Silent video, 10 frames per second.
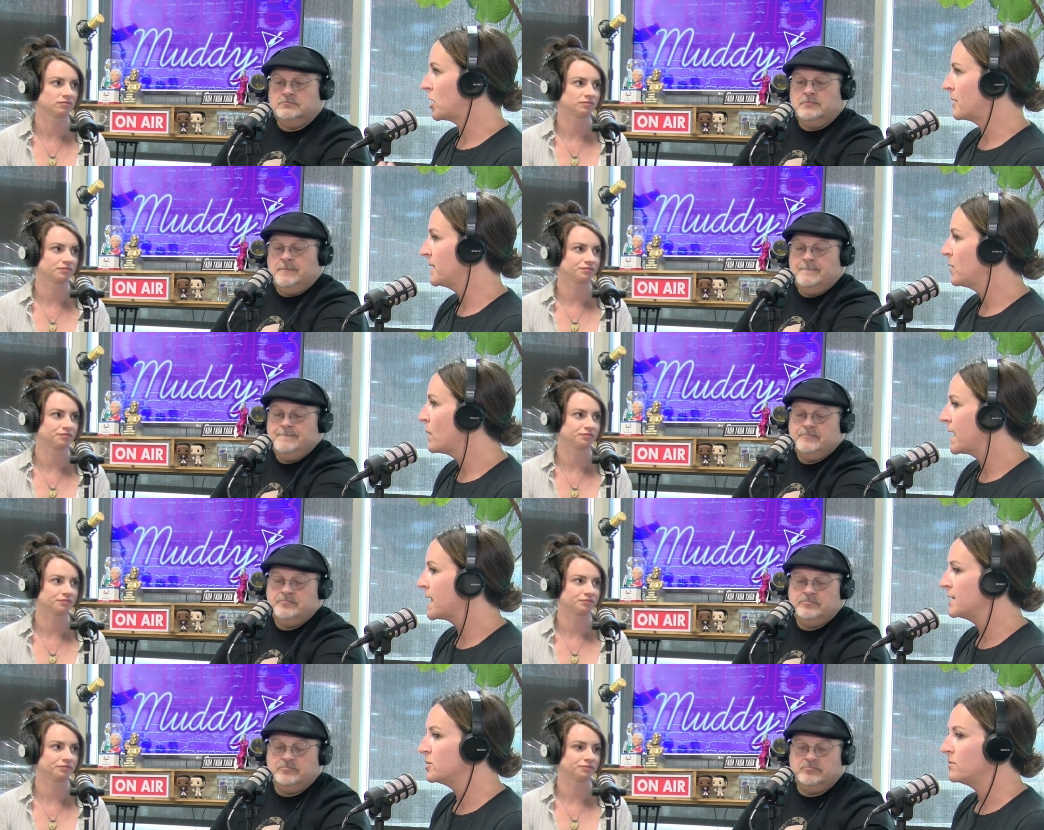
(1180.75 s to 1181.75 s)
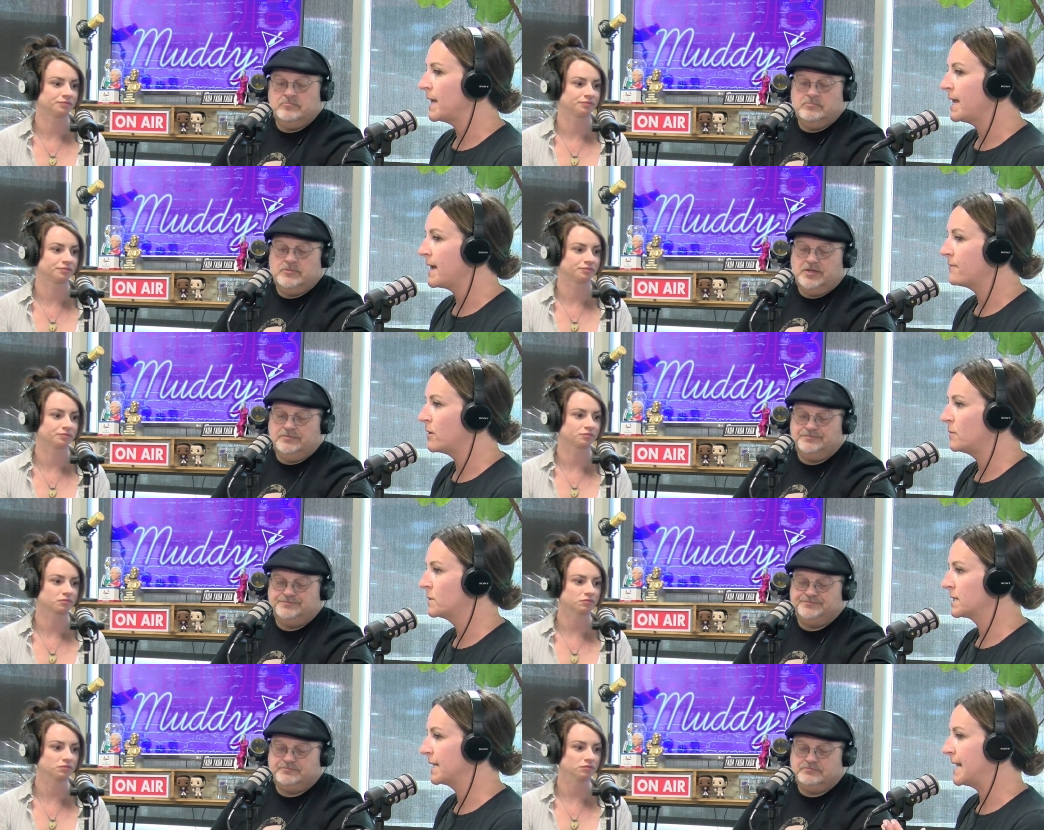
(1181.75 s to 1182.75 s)
Speaker 1: Army aware, and do they have
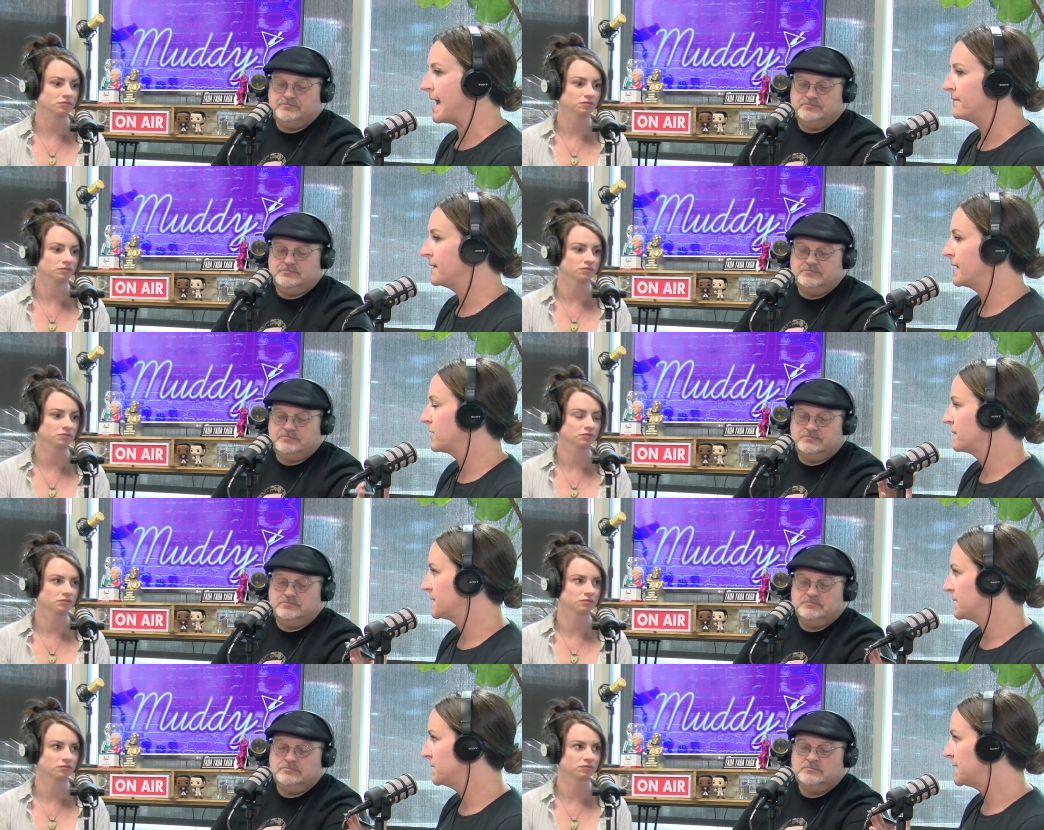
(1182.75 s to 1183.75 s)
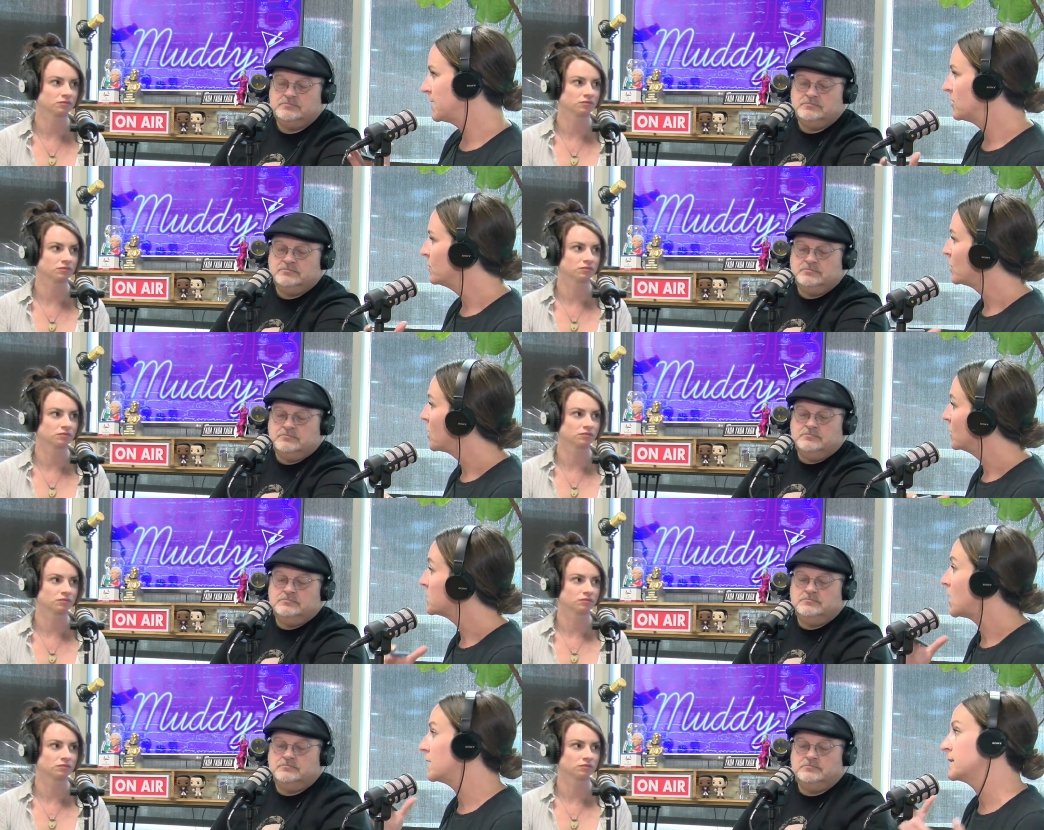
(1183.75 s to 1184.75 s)
almost like an advocate or facilitator who would go and
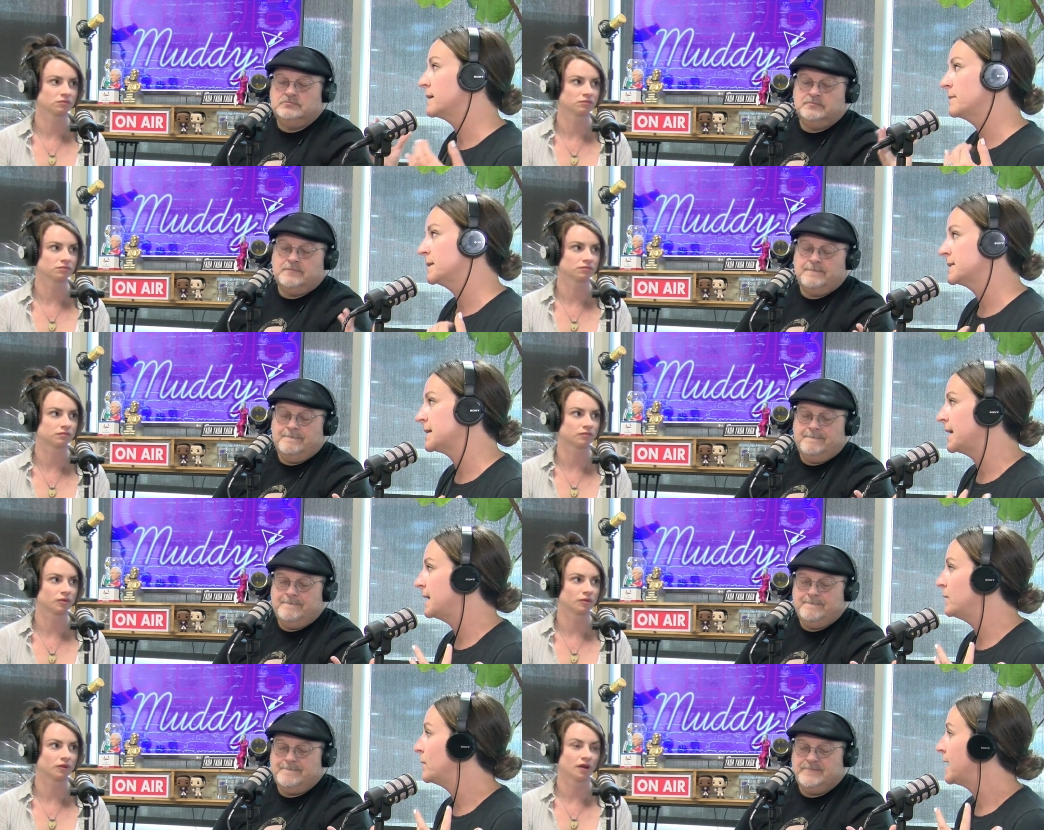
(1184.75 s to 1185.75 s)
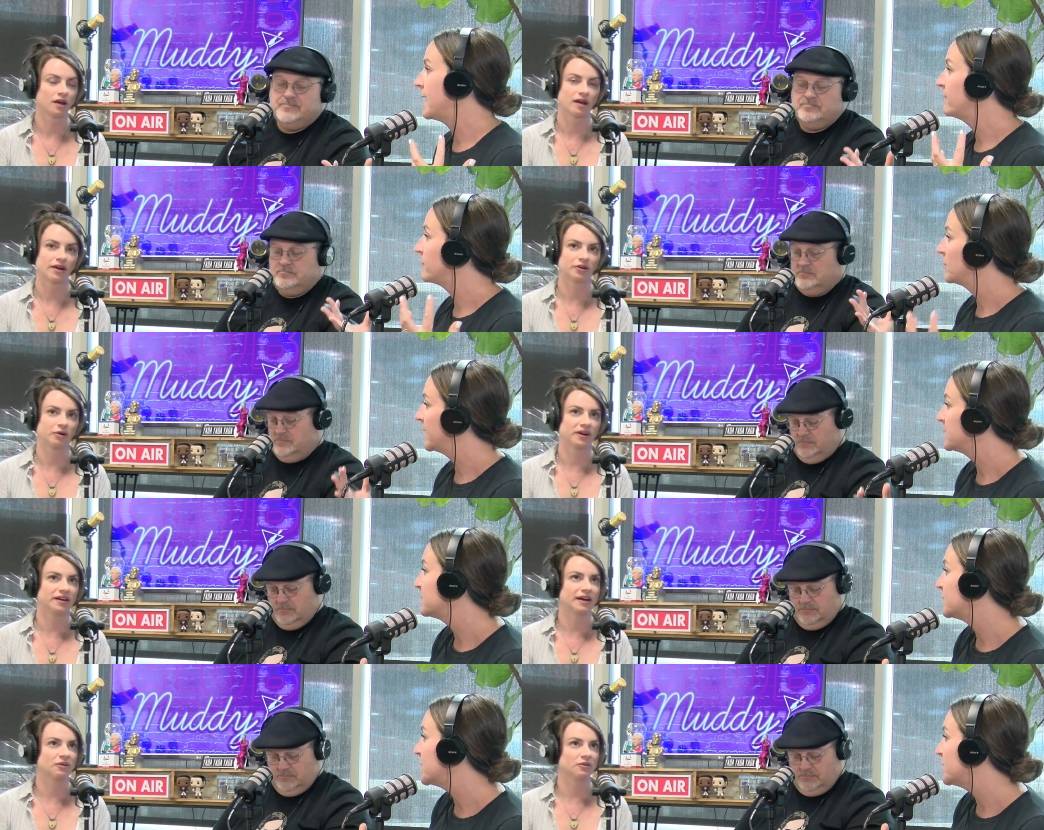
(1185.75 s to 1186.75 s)
talk to him and say, "We have"? I don't know. Right
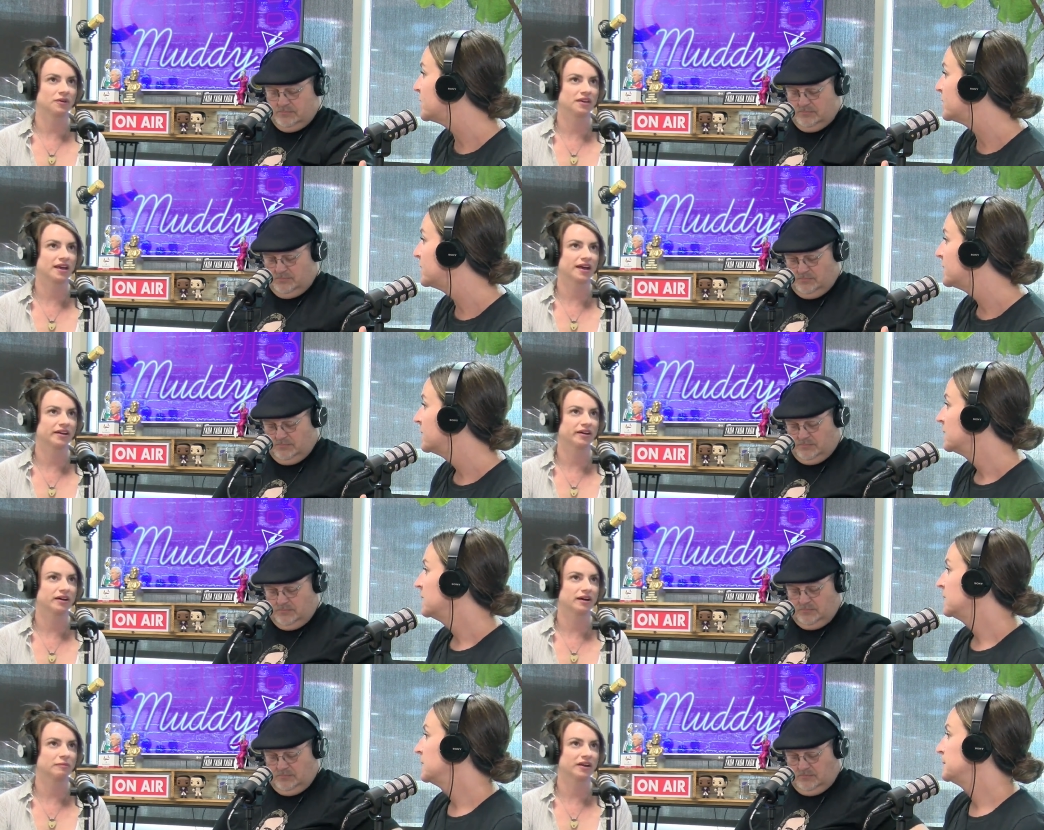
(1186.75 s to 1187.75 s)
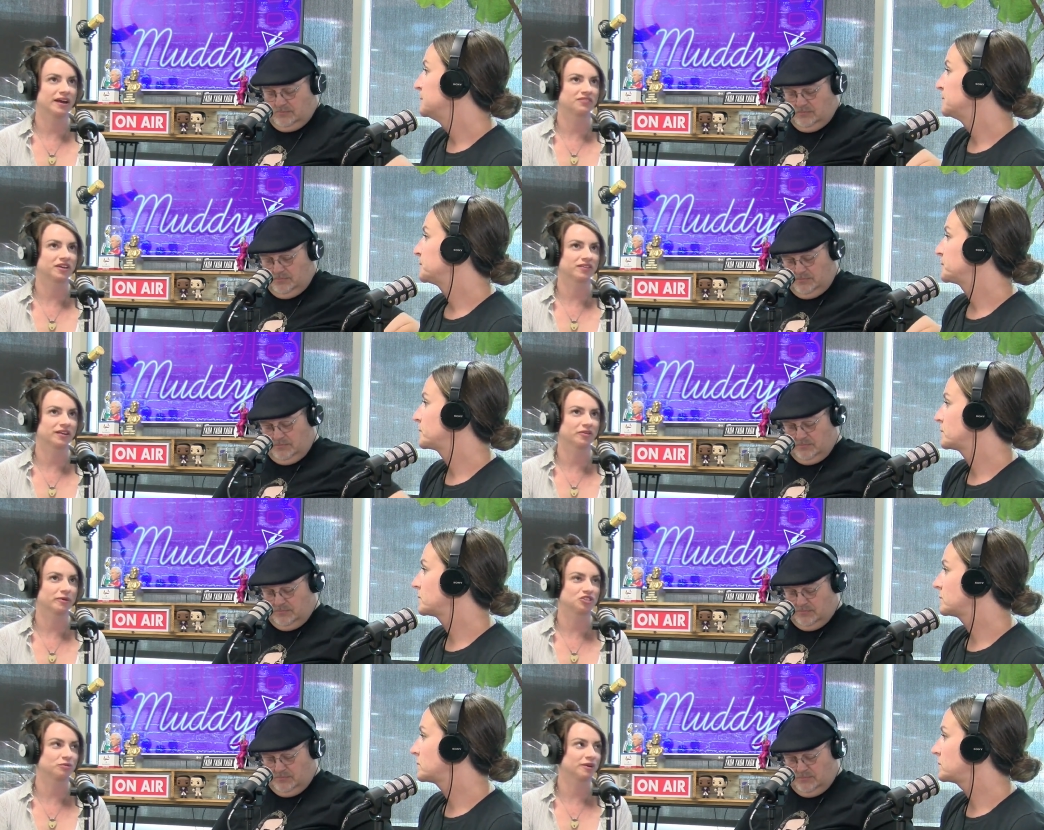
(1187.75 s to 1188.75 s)
now,
Speaker 2: you? he had um, an advocate there,
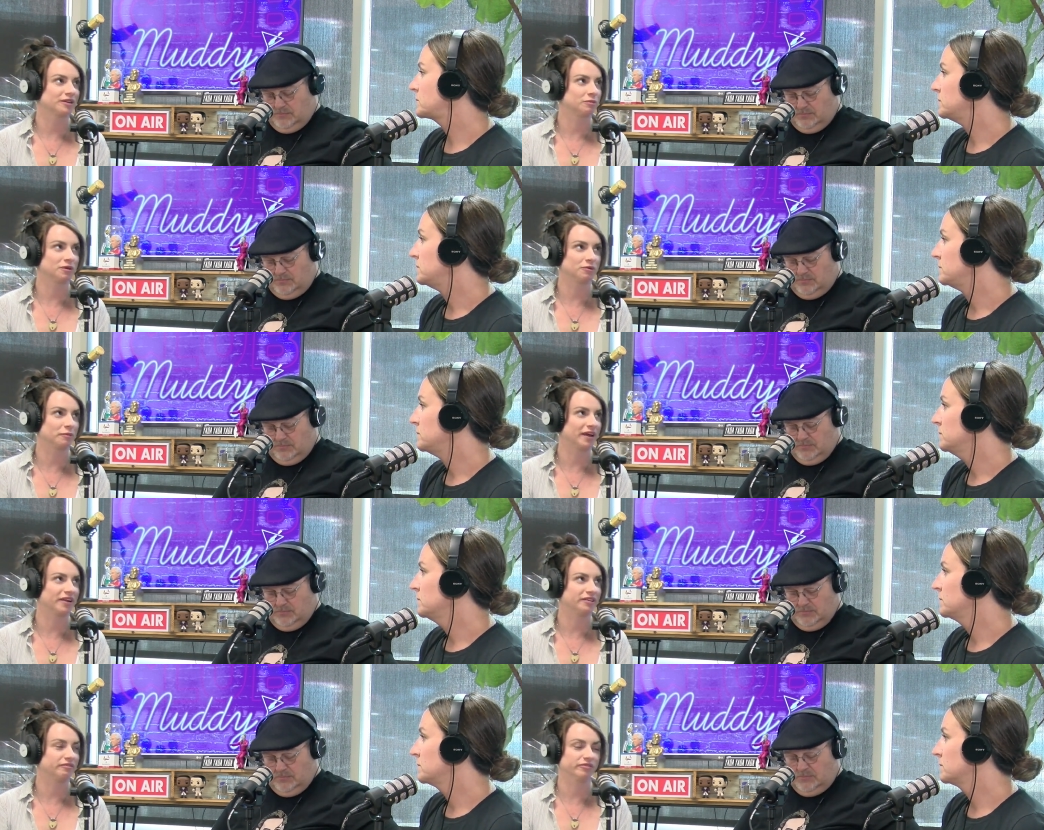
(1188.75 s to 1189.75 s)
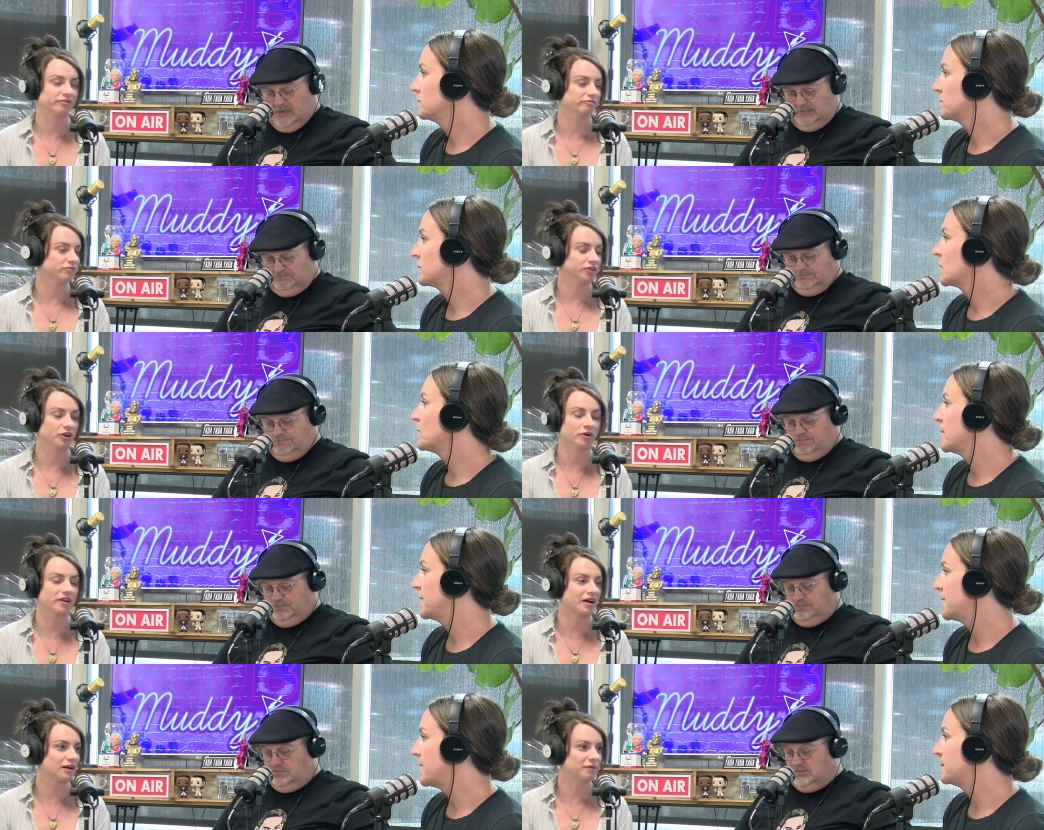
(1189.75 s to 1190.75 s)
but she wanted to be remain you know,
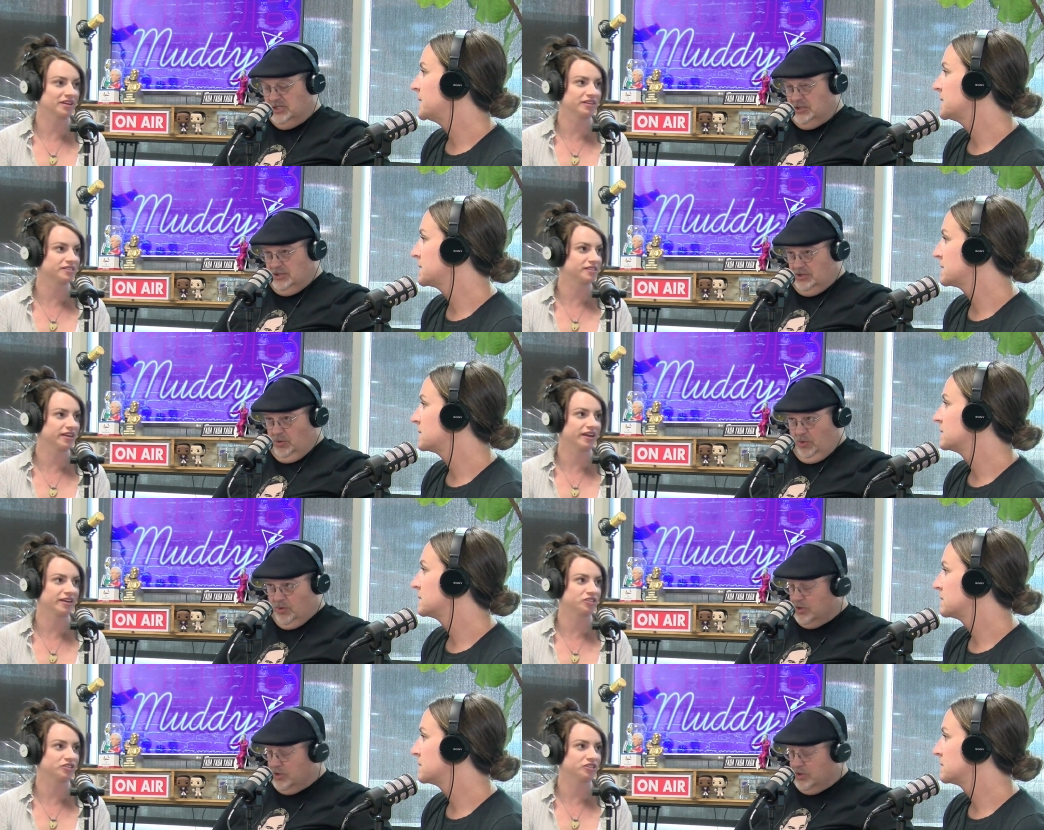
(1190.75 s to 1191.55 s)
anonymous, anonymous. and. We